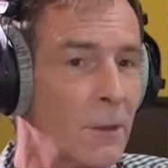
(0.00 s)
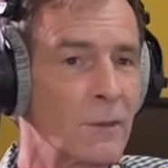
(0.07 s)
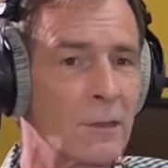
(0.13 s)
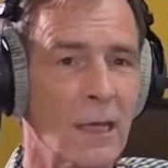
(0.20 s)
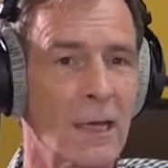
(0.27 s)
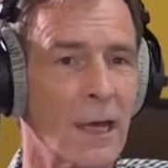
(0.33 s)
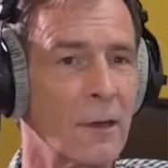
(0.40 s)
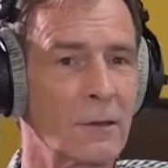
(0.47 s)

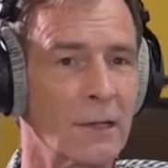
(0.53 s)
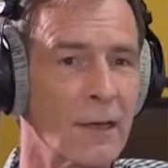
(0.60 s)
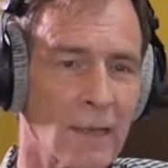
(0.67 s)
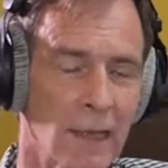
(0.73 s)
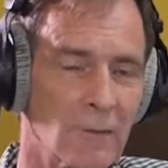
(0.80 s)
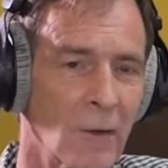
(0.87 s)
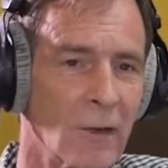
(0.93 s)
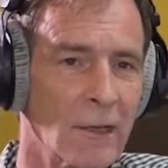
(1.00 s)
boutique hotel,
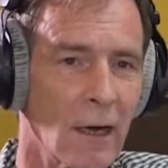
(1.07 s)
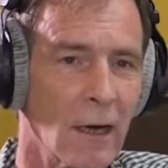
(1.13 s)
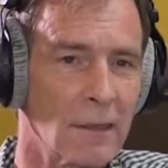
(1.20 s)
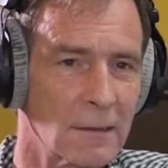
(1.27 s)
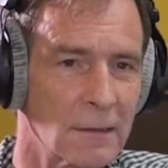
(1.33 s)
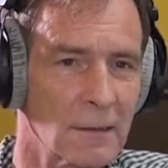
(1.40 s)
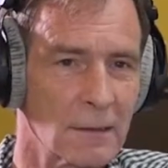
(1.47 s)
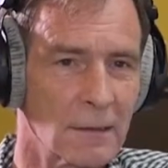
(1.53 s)
yeah. It's very
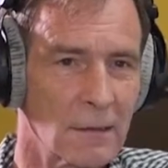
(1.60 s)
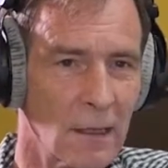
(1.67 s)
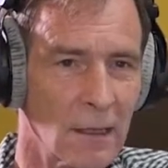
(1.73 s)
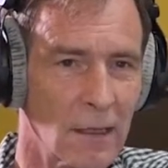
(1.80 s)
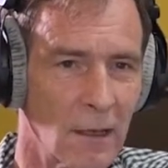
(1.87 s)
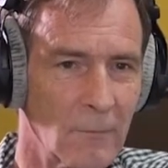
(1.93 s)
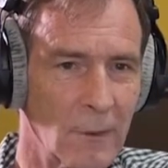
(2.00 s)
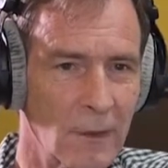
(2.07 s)
nice.
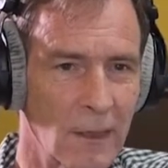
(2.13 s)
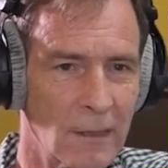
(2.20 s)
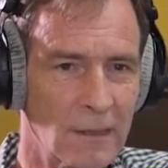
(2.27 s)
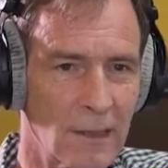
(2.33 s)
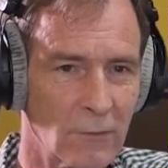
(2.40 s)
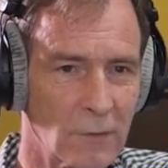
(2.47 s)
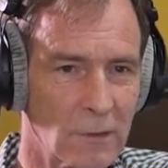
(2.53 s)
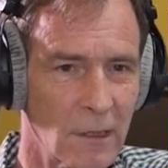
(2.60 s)
I've been there
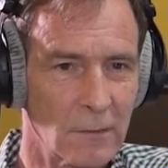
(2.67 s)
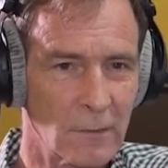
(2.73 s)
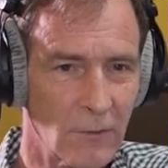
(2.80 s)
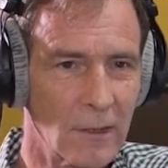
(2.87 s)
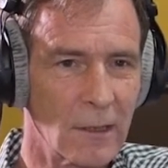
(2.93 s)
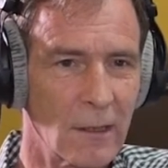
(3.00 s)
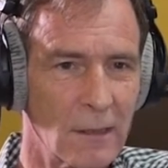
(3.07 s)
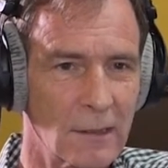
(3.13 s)
several times.
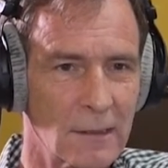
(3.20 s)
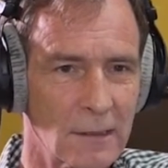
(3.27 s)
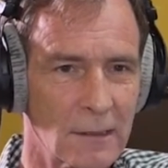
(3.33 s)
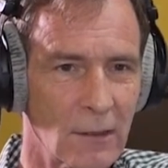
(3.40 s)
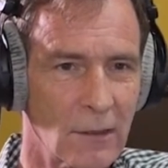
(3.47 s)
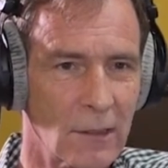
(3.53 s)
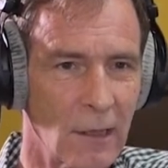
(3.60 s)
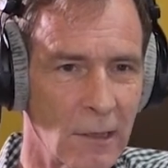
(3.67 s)
Very nice. It's
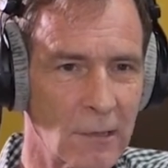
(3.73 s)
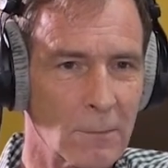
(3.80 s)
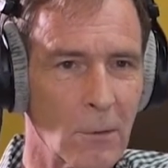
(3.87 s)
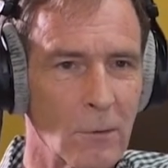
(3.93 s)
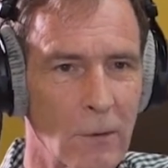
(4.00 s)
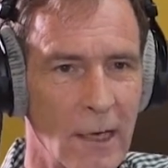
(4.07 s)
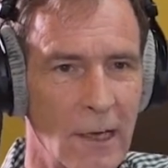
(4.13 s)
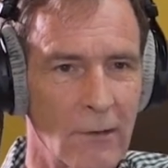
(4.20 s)
got a nice
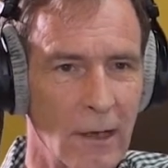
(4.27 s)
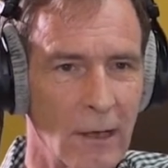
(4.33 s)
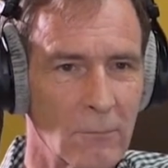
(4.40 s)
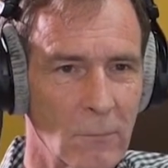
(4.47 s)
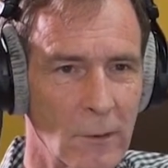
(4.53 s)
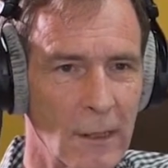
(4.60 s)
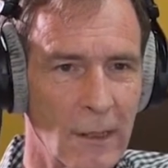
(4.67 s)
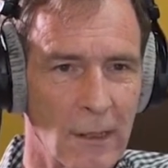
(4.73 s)
pool area.
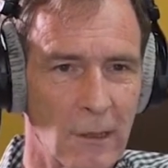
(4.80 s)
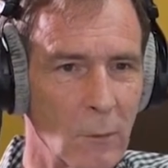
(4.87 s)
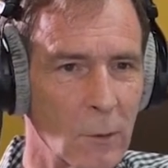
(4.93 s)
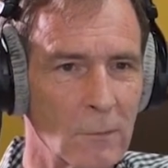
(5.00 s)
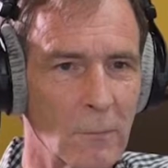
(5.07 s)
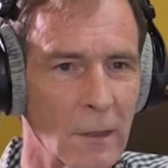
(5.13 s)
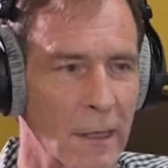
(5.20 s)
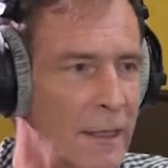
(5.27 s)
You
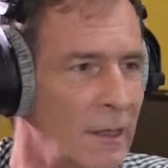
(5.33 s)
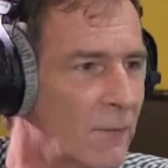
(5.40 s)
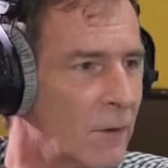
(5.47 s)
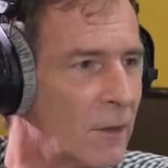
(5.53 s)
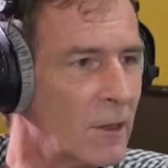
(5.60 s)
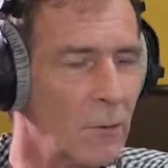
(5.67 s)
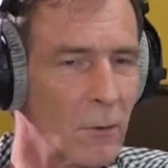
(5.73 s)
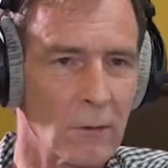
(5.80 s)
wouldn't believe
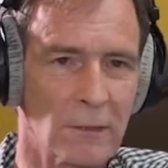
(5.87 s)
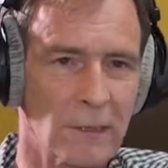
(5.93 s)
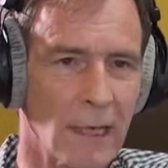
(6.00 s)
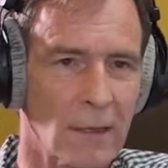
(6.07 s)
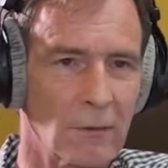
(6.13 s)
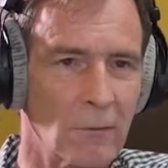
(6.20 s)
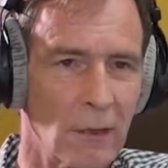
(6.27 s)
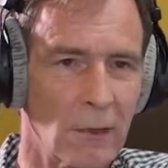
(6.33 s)
that you were on
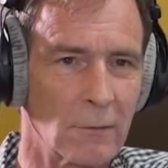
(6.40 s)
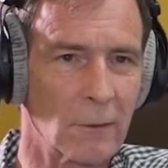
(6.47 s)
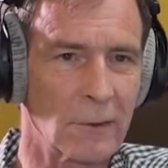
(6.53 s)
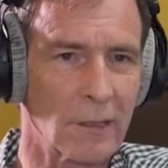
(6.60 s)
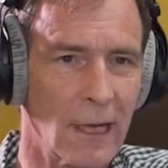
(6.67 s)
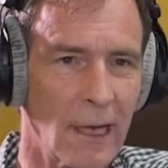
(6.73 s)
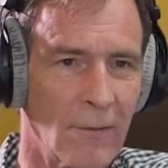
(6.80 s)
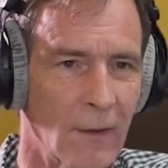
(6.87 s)
Second Road when
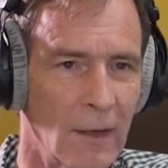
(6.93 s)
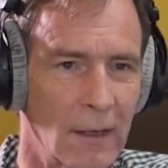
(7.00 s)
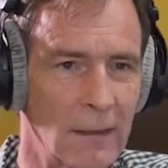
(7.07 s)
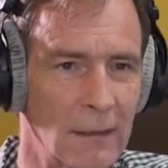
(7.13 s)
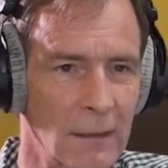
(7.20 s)
you get there.